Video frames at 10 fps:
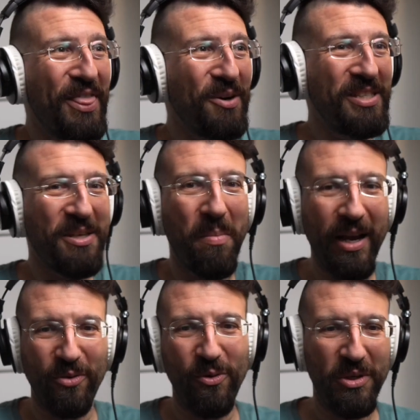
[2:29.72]
there is a
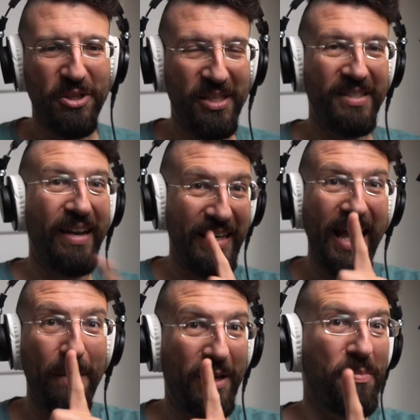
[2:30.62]
microphone, which is a
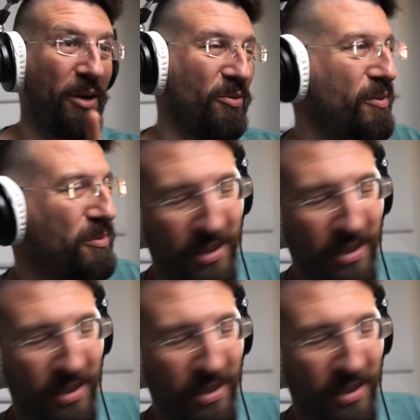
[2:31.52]
dynamic microphone.